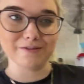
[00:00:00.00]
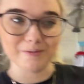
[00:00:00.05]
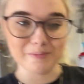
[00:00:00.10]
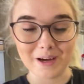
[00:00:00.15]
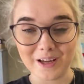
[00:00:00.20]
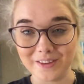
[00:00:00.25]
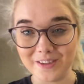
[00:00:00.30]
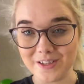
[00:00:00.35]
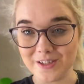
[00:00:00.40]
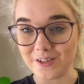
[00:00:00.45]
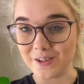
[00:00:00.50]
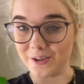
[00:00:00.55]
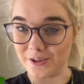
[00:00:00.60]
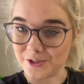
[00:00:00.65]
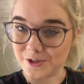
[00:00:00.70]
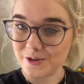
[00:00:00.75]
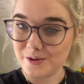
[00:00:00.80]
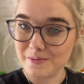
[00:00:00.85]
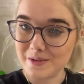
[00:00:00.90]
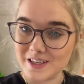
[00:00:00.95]
about this
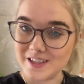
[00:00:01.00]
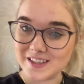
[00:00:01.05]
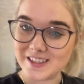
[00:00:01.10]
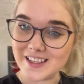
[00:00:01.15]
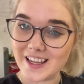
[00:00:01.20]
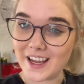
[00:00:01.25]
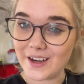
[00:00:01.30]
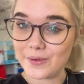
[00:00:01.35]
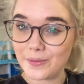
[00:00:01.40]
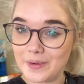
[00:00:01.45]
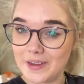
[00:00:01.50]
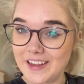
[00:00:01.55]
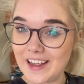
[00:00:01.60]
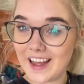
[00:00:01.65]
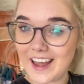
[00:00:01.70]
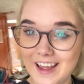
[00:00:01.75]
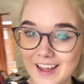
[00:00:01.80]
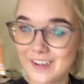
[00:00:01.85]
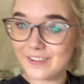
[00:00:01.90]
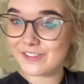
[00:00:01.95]
classroom is that we
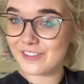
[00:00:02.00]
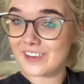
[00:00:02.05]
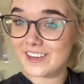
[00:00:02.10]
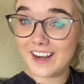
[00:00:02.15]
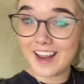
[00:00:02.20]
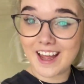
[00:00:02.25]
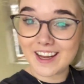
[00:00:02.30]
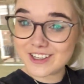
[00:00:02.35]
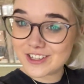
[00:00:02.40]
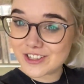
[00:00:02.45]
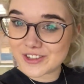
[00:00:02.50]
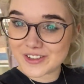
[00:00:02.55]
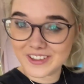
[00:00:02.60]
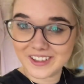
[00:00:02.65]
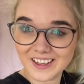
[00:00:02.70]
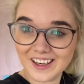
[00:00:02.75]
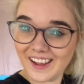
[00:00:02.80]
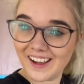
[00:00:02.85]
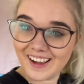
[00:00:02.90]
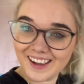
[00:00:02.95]
have
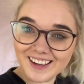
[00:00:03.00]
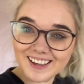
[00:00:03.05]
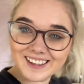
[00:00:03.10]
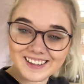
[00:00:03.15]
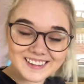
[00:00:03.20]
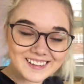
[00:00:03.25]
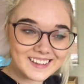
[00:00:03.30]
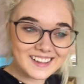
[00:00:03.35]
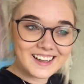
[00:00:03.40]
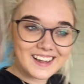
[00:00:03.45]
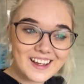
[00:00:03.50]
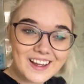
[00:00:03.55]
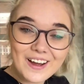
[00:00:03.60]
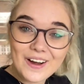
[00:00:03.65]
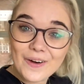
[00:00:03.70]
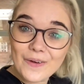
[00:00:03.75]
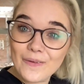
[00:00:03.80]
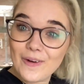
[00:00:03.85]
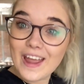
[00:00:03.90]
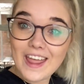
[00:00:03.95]
natural light
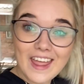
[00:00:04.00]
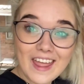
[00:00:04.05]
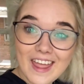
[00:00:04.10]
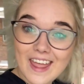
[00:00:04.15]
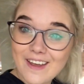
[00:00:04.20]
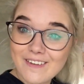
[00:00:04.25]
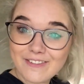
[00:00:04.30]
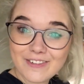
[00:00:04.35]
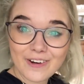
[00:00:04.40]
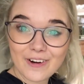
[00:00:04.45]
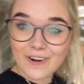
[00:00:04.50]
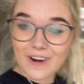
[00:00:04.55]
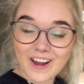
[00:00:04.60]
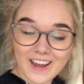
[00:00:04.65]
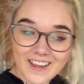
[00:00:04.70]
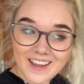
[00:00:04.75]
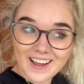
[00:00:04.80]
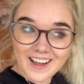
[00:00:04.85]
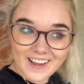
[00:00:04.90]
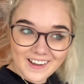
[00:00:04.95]
wherever I
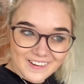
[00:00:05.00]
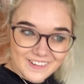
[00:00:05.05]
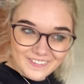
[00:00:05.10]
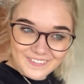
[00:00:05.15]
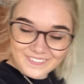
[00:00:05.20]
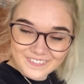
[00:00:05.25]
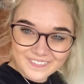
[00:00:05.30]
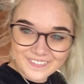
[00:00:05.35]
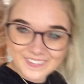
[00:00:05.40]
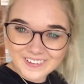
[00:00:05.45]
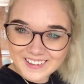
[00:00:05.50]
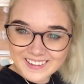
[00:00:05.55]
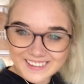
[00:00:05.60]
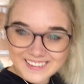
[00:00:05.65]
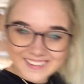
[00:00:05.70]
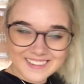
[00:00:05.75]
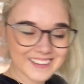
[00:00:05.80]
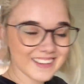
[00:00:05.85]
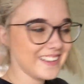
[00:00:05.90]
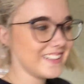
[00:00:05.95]
go.
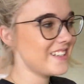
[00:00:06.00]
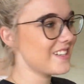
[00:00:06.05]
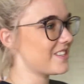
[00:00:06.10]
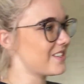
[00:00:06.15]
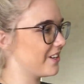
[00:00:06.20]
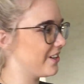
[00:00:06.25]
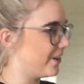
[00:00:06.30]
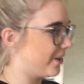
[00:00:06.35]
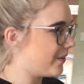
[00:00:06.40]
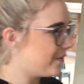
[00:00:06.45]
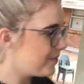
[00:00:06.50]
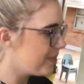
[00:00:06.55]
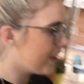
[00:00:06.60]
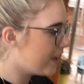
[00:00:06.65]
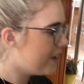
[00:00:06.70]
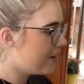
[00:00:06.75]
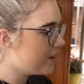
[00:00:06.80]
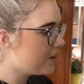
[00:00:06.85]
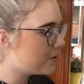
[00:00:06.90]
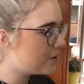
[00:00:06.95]
So yeah,
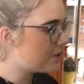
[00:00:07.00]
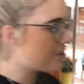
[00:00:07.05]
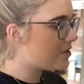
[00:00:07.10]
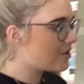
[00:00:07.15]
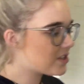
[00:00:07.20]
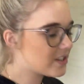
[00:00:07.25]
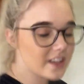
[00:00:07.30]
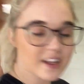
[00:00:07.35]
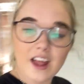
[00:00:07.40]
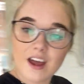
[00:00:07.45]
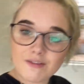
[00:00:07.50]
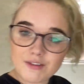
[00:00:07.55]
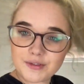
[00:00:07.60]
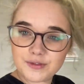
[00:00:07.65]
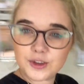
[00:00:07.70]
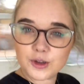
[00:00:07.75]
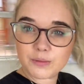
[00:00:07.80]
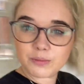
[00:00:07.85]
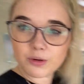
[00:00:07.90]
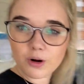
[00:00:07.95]
we do still have a
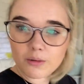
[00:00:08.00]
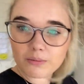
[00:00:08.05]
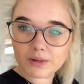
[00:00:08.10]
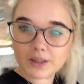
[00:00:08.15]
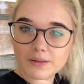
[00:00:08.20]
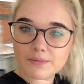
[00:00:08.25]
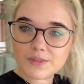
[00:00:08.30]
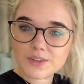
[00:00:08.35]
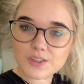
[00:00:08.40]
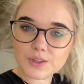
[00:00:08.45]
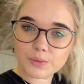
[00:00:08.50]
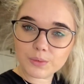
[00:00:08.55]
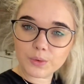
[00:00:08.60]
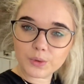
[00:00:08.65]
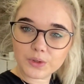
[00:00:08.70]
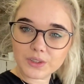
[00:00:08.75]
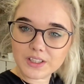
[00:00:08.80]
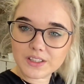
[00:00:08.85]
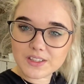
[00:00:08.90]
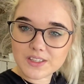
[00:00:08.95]
few problems. The
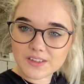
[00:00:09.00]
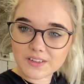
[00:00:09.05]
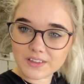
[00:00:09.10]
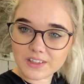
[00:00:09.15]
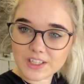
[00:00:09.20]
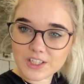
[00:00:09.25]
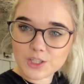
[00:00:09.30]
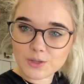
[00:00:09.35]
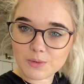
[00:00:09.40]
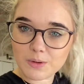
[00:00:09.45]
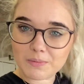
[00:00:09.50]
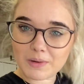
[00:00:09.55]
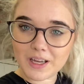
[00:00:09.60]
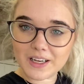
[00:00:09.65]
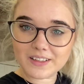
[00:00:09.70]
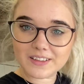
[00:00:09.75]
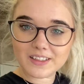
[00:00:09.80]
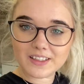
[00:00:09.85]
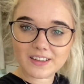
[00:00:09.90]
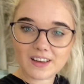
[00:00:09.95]
wall still needs to be
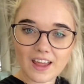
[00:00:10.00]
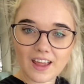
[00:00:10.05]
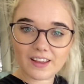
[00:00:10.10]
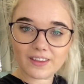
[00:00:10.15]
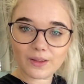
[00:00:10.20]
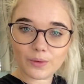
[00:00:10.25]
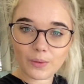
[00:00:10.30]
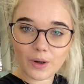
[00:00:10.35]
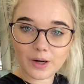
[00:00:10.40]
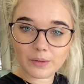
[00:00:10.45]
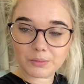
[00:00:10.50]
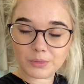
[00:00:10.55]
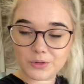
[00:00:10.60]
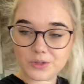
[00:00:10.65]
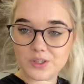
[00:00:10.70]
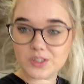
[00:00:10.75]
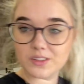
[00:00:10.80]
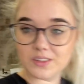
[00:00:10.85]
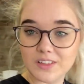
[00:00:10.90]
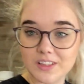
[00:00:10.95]
painted and the
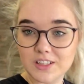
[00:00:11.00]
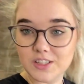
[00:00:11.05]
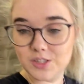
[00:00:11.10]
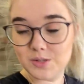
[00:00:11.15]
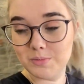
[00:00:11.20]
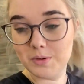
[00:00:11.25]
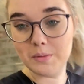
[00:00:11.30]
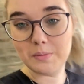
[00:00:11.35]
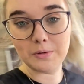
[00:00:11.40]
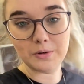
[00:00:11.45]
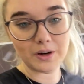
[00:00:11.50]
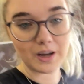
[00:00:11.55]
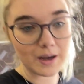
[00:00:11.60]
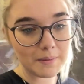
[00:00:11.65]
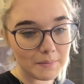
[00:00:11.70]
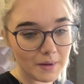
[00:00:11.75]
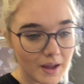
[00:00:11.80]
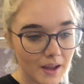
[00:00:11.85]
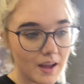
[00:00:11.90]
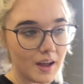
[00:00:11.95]
whiteboard still needs to be put
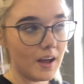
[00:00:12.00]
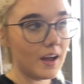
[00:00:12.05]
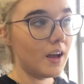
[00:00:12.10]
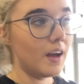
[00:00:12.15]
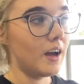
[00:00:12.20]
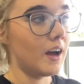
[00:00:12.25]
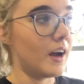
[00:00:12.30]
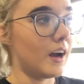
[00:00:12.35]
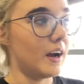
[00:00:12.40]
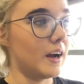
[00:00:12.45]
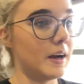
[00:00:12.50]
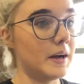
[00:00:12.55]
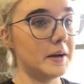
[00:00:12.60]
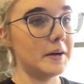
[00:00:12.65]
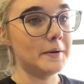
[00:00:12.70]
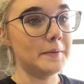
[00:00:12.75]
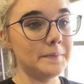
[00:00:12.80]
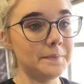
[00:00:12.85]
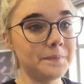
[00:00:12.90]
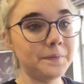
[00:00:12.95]
up.
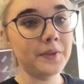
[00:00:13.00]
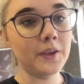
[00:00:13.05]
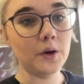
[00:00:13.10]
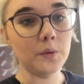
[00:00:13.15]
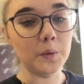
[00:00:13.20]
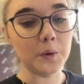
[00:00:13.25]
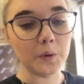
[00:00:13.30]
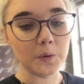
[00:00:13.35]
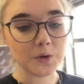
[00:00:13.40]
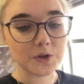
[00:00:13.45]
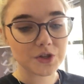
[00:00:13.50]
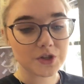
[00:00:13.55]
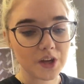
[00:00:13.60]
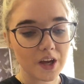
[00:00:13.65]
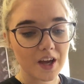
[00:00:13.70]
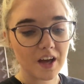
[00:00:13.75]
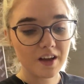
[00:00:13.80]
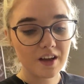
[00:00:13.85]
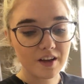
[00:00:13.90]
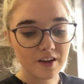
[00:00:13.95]
Um, we also
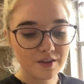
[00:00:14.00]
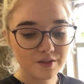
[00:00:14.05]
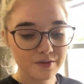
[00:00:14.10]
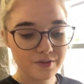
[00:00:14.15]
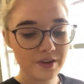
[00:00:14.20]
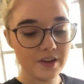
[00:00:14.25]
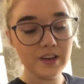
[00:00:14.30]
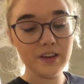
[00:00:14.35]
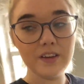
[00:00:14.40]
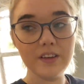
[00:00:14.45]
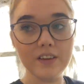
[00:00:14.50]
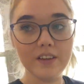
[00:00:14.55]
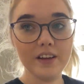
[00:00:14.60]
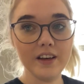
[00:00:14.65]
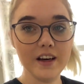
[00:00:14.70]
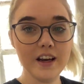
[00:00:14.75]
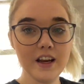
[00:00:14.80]
have an